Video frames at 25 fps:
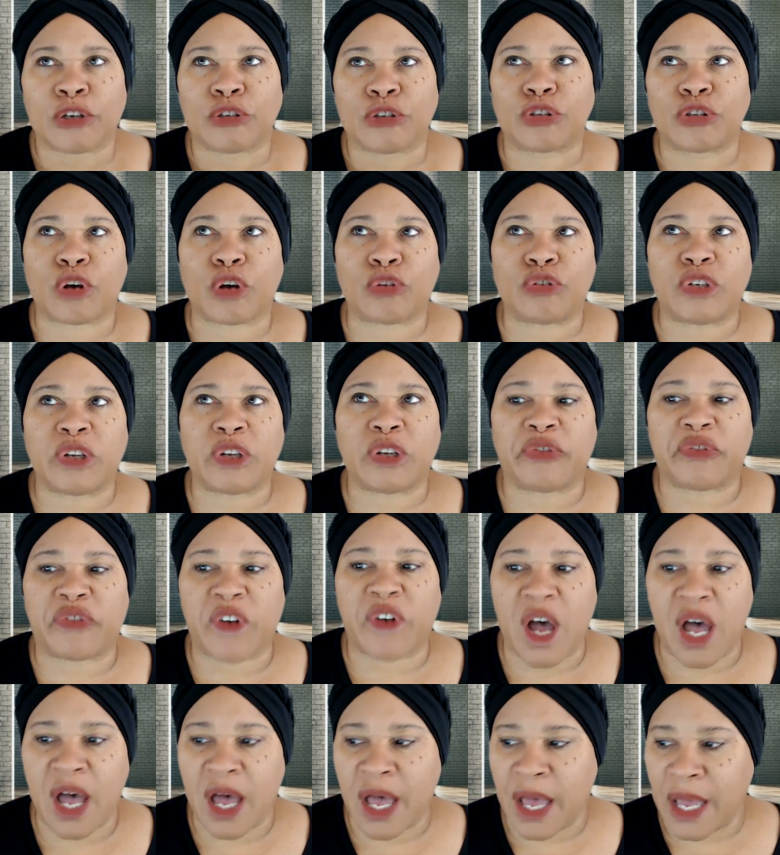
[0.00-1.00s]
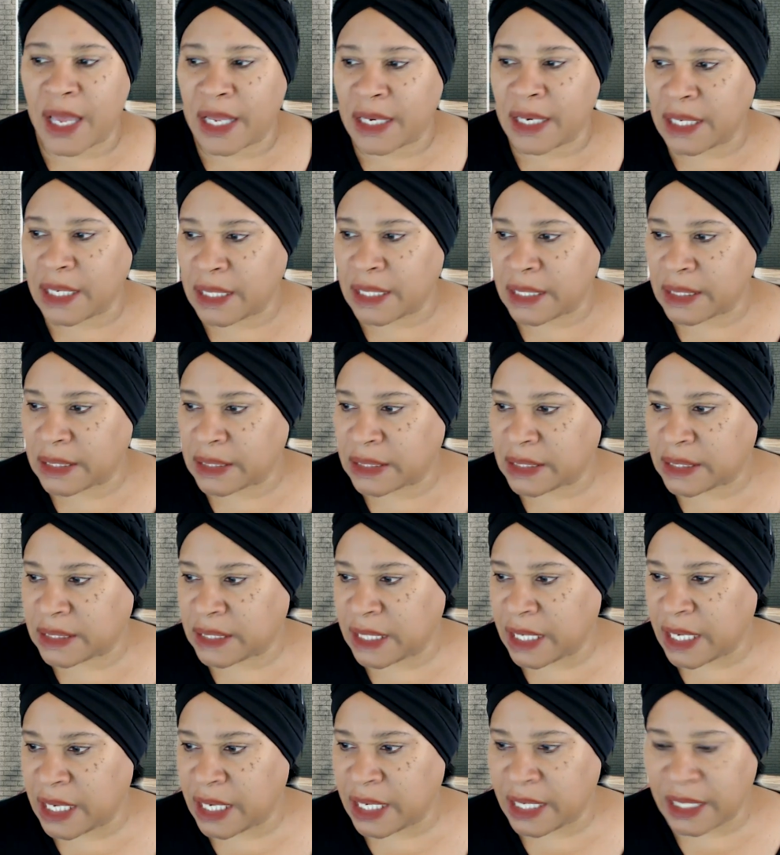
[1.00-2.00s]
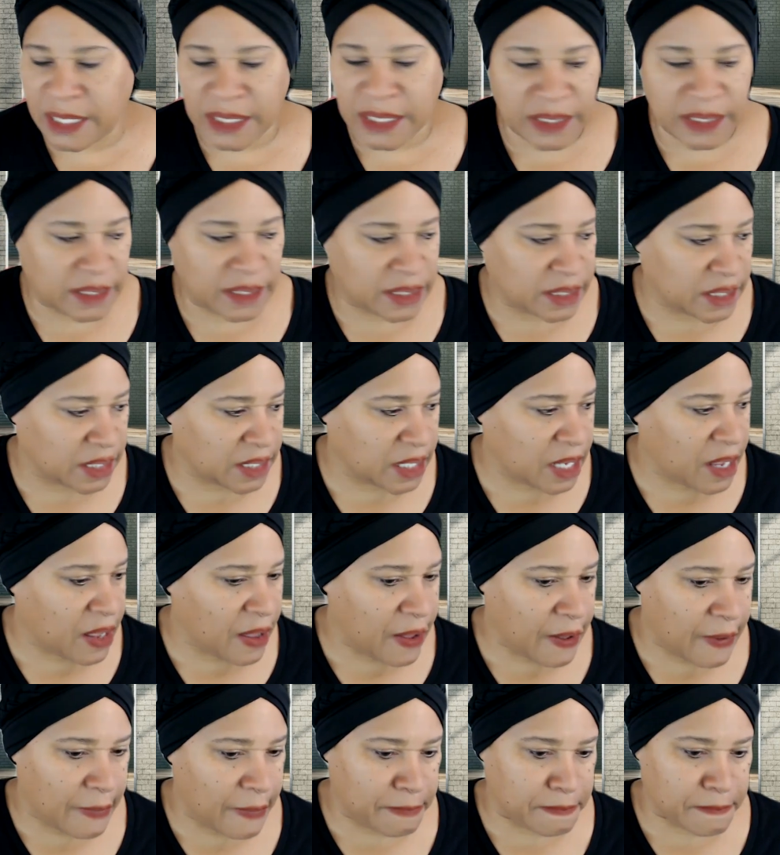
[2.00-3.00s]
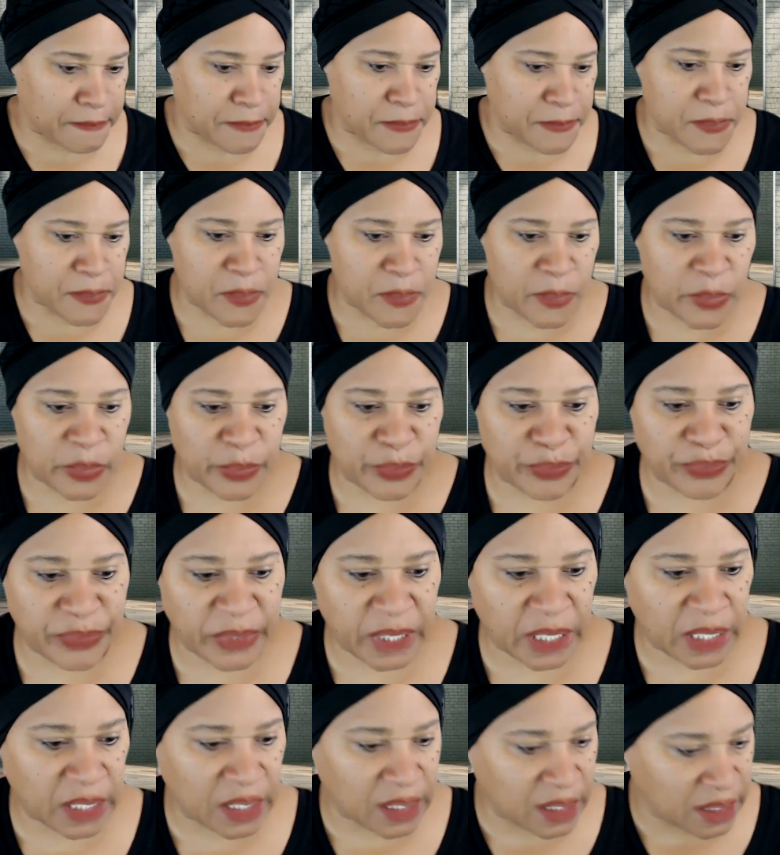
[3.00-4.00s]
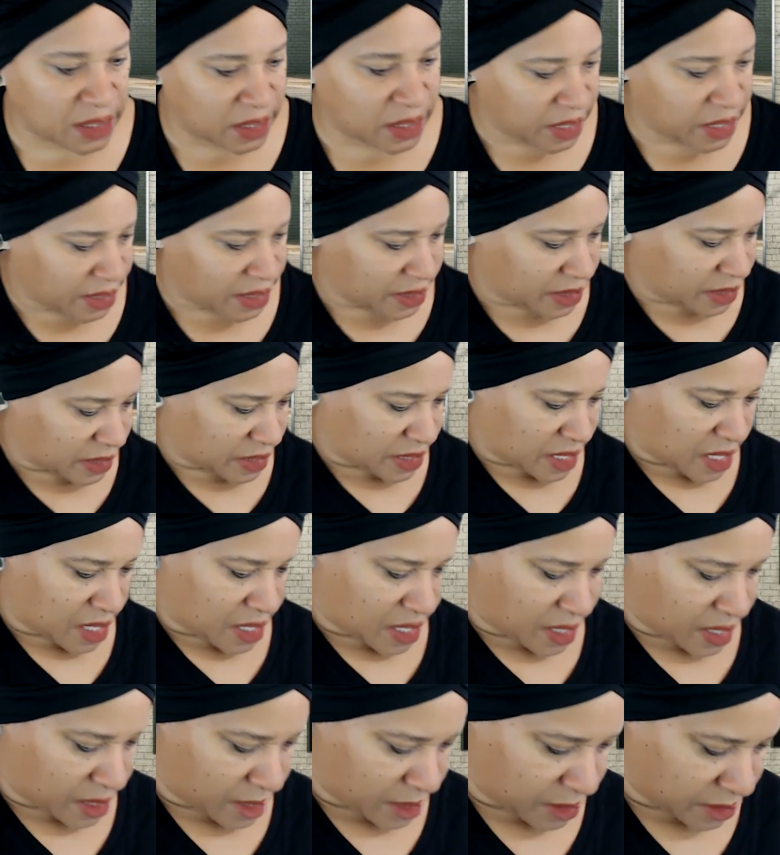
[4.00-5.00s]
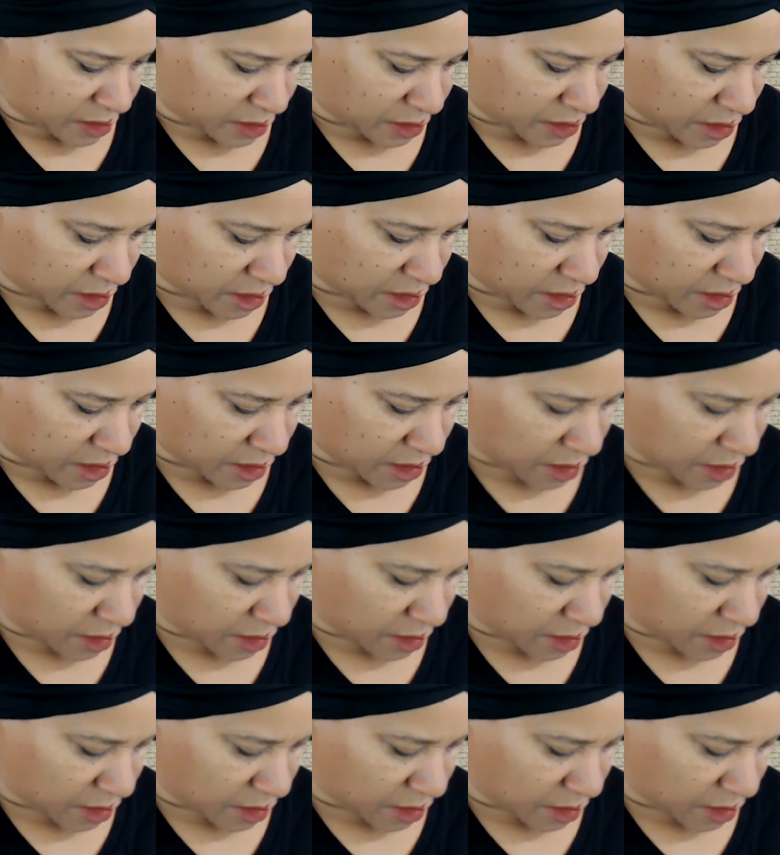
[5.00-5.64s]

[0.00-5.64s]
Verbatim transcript: So Devon sees um let's see, uh, let's see.